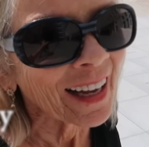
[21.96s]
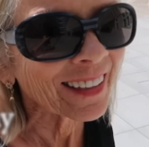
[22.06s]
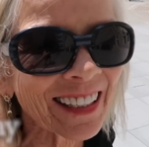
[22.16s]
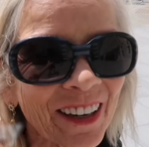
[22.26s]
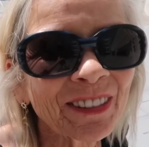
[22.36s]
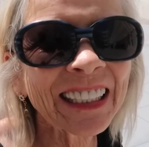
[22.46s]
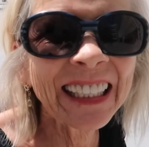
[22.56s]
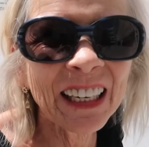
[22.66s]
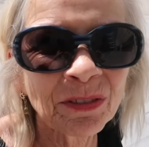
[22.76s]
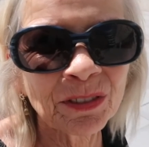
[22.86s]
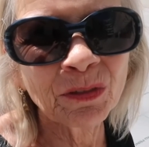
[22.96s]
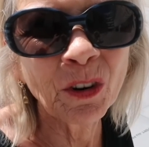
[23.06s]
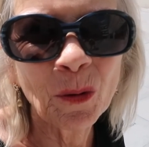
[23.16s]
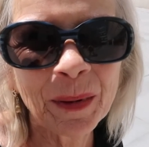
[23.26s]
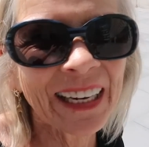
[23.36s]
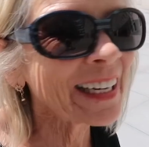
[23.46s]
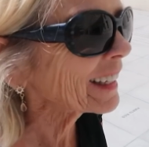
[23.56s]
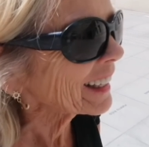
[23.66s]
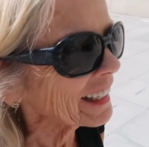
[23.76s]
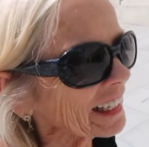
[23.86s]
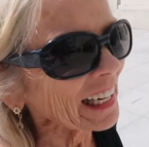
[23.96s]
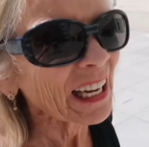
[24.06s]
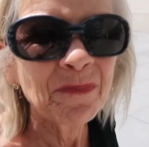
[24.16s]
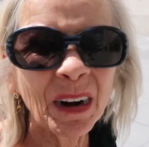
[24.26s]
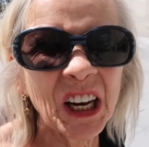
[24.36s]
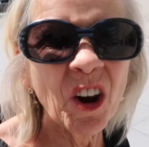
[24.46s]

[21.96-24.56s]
has left a gift for me in my